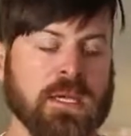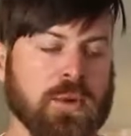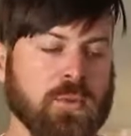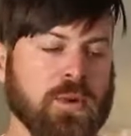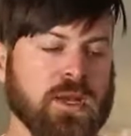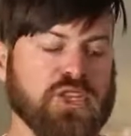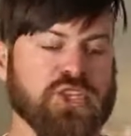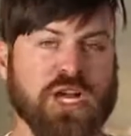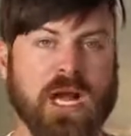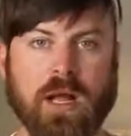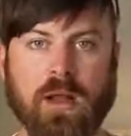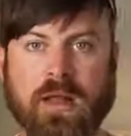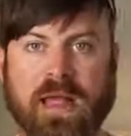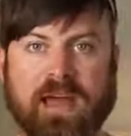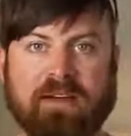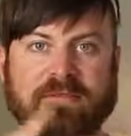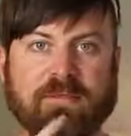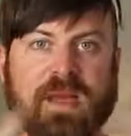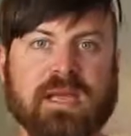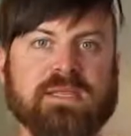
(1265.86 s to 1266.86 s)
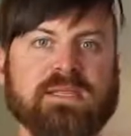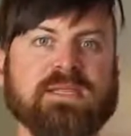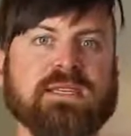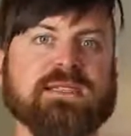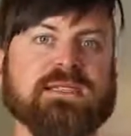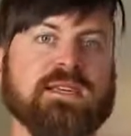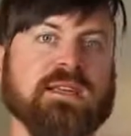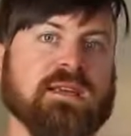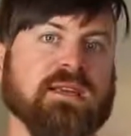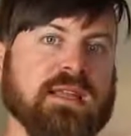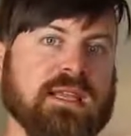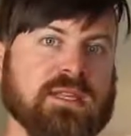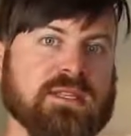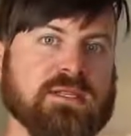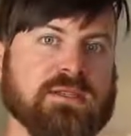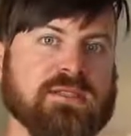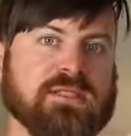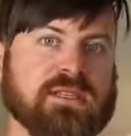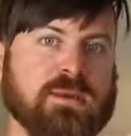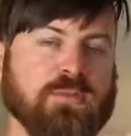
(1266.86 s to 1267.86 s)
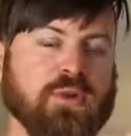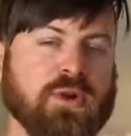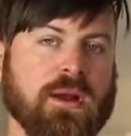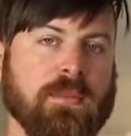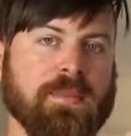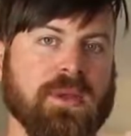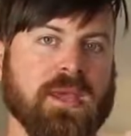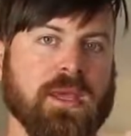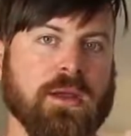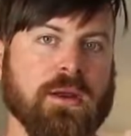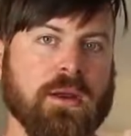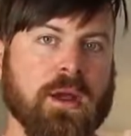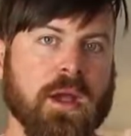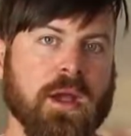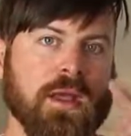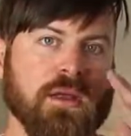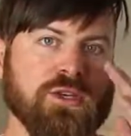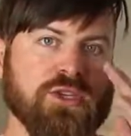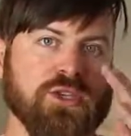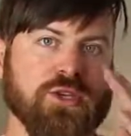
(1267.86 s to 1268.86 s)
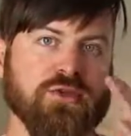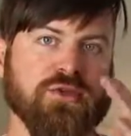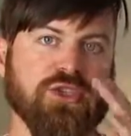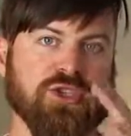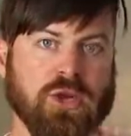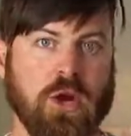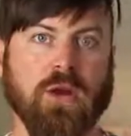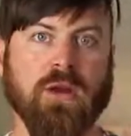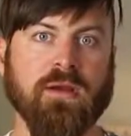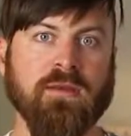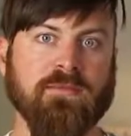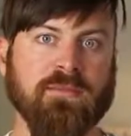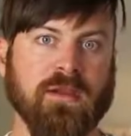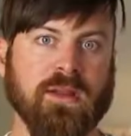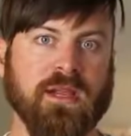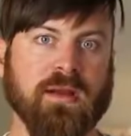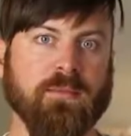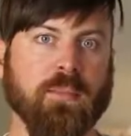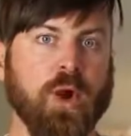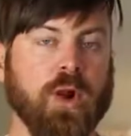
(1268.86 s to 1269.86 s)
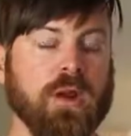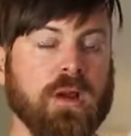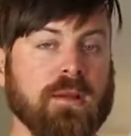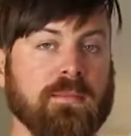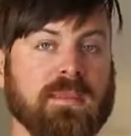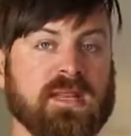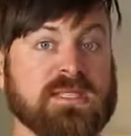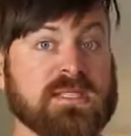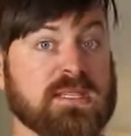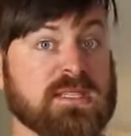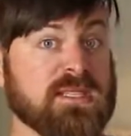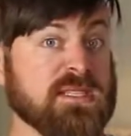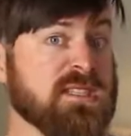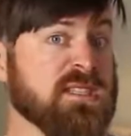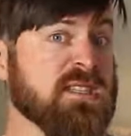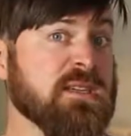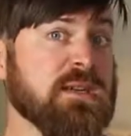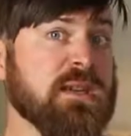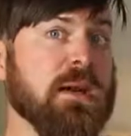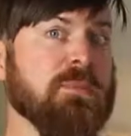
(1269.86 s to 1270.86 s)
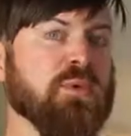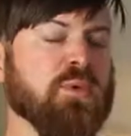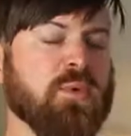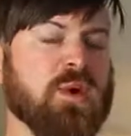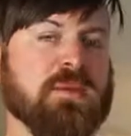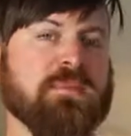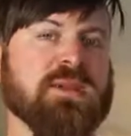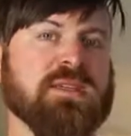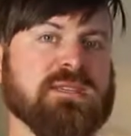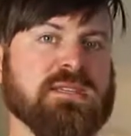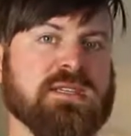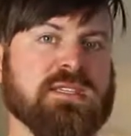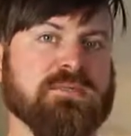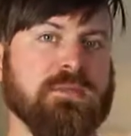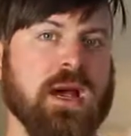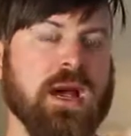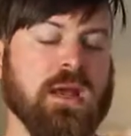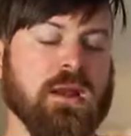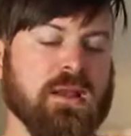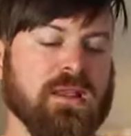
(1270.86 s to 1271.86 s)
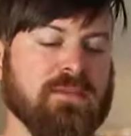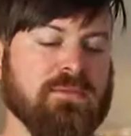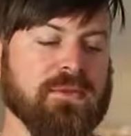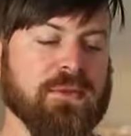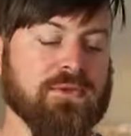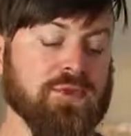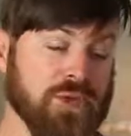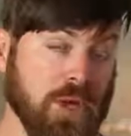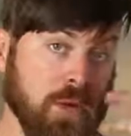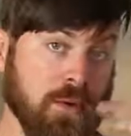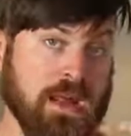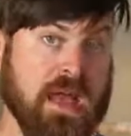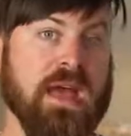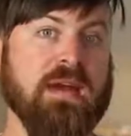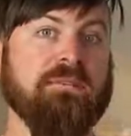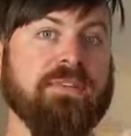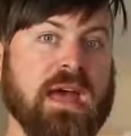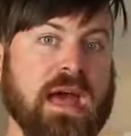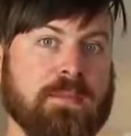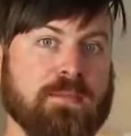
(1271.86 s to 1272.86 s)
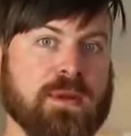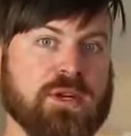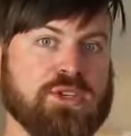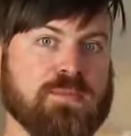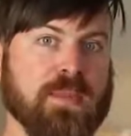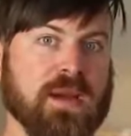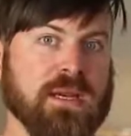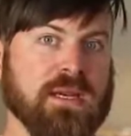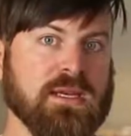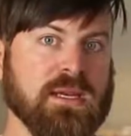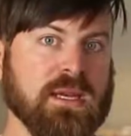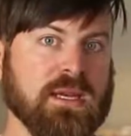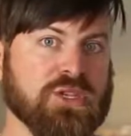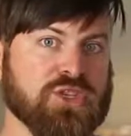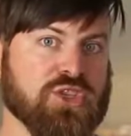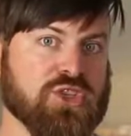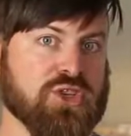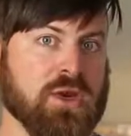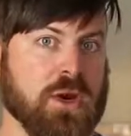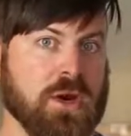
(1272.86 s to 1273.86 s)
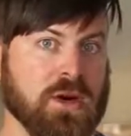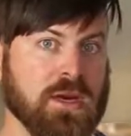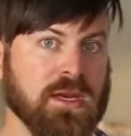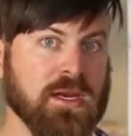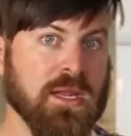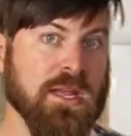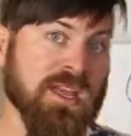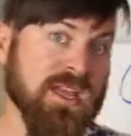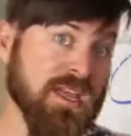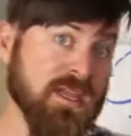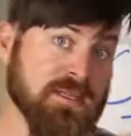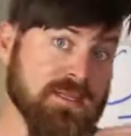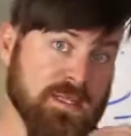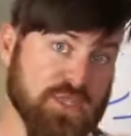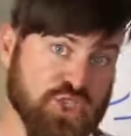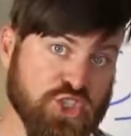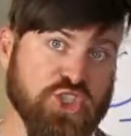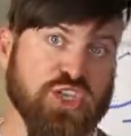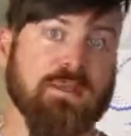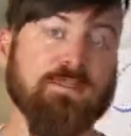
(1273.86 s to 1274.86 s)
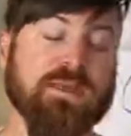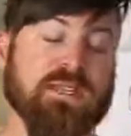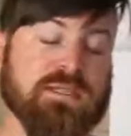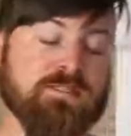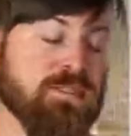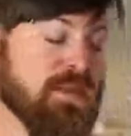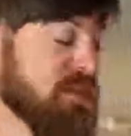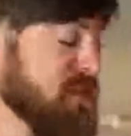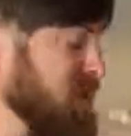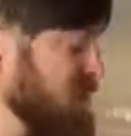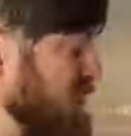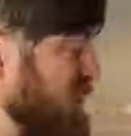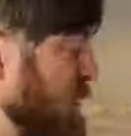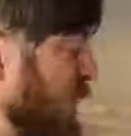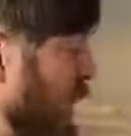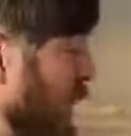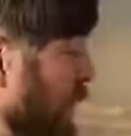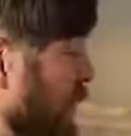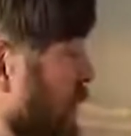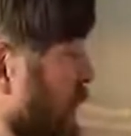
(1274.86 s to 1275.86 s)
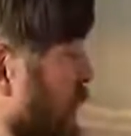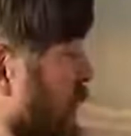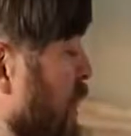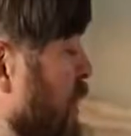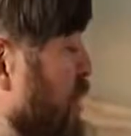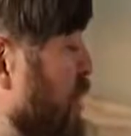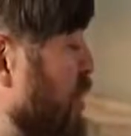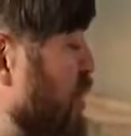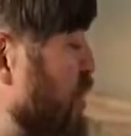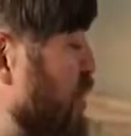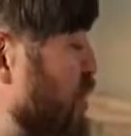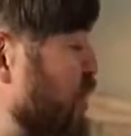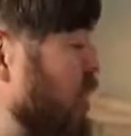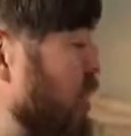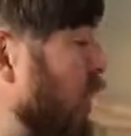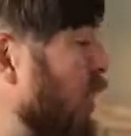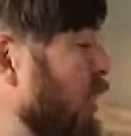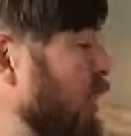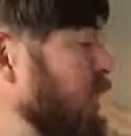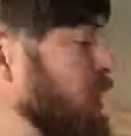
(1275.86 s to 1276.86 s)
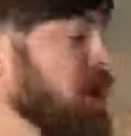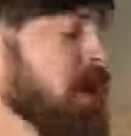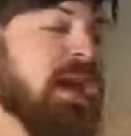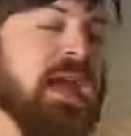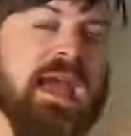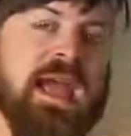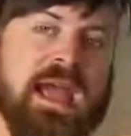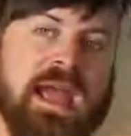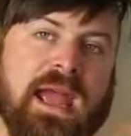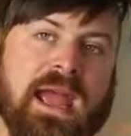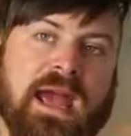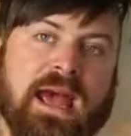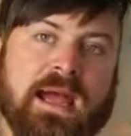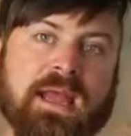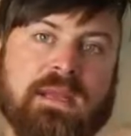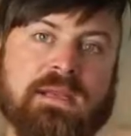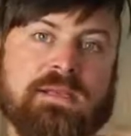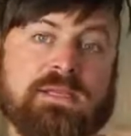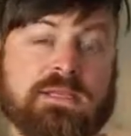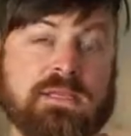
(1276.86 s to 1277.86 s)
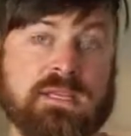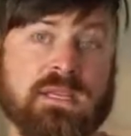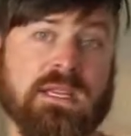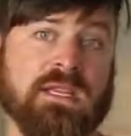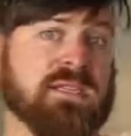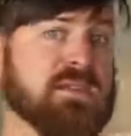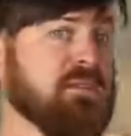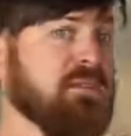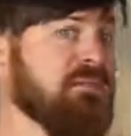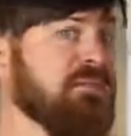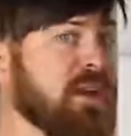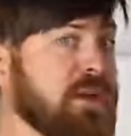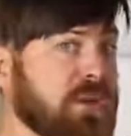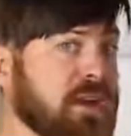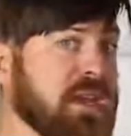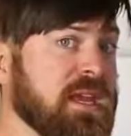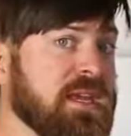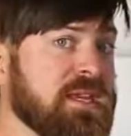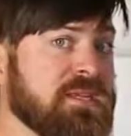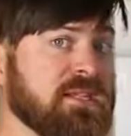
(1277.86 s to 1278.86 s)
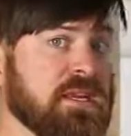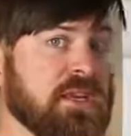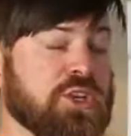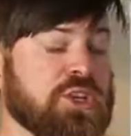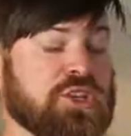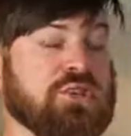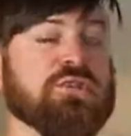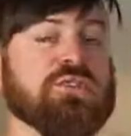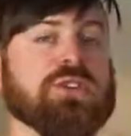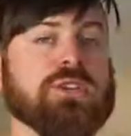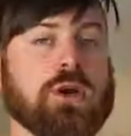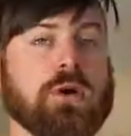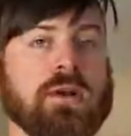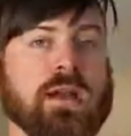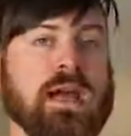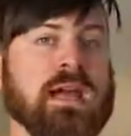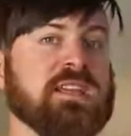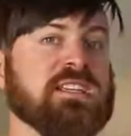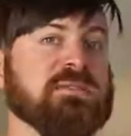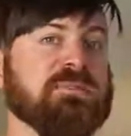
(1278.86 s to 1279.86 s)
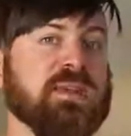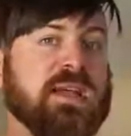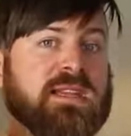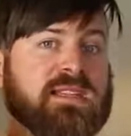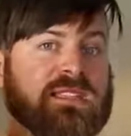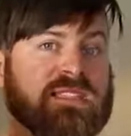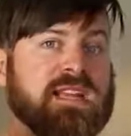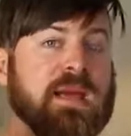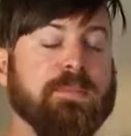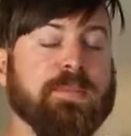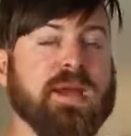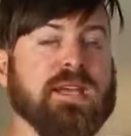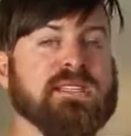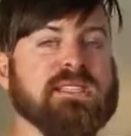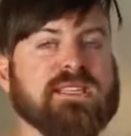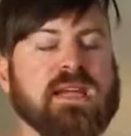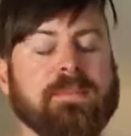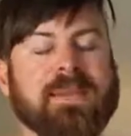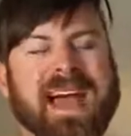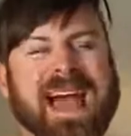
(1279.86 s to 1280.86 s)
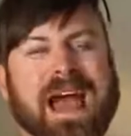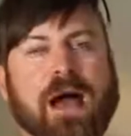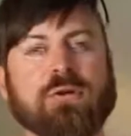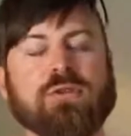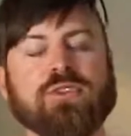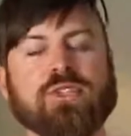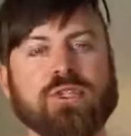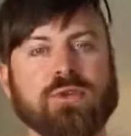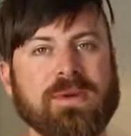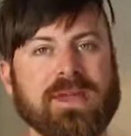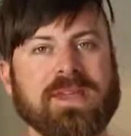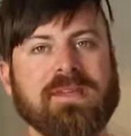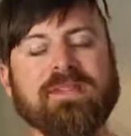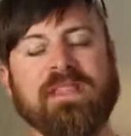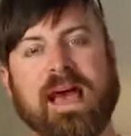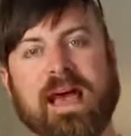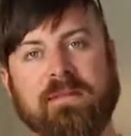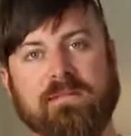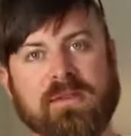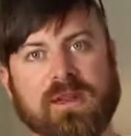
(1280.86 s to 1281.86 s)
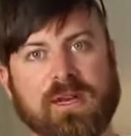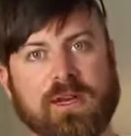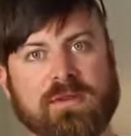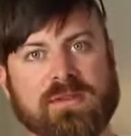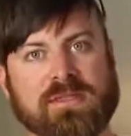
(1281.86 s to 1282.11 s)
which I'll have my assistant link to somewhere up here, to start an affiliate marketing business. This is the #1 business model. If you don't have that much money to get started, it is the cheapest business model to start, and it's very easy to do so. And I explain step by step how to in that video